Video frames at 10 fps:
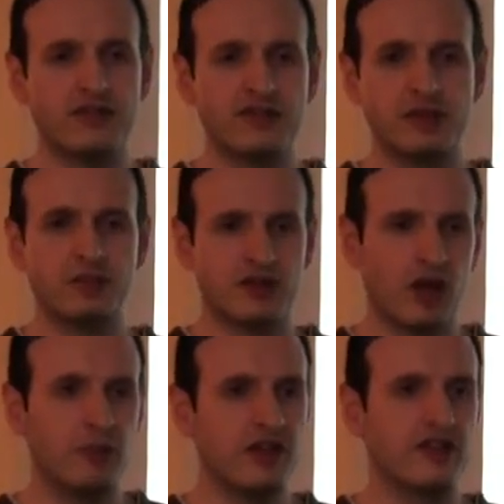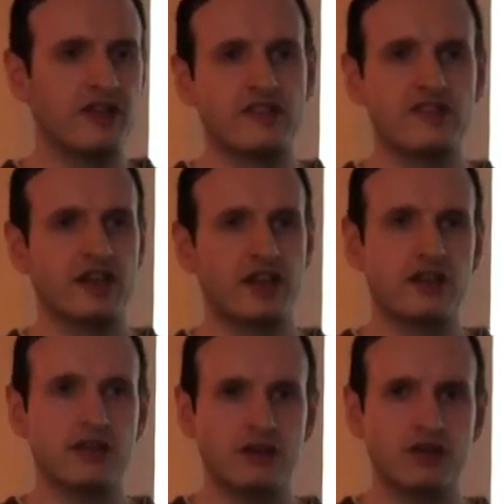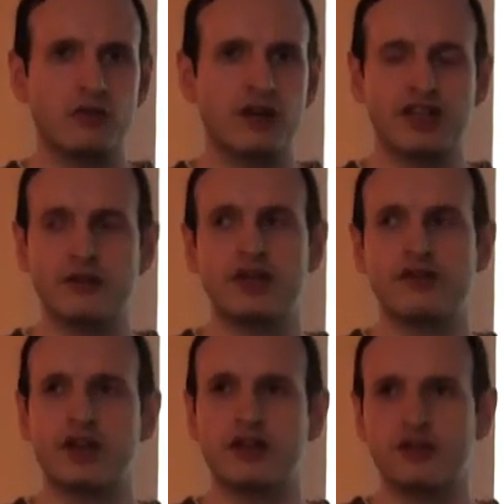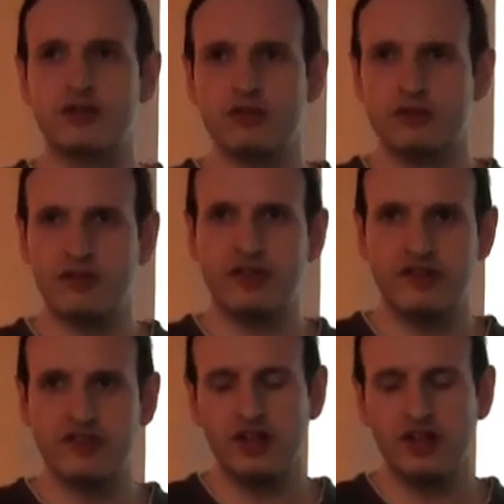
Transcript: stop opening this and writing whatever I need to do with this,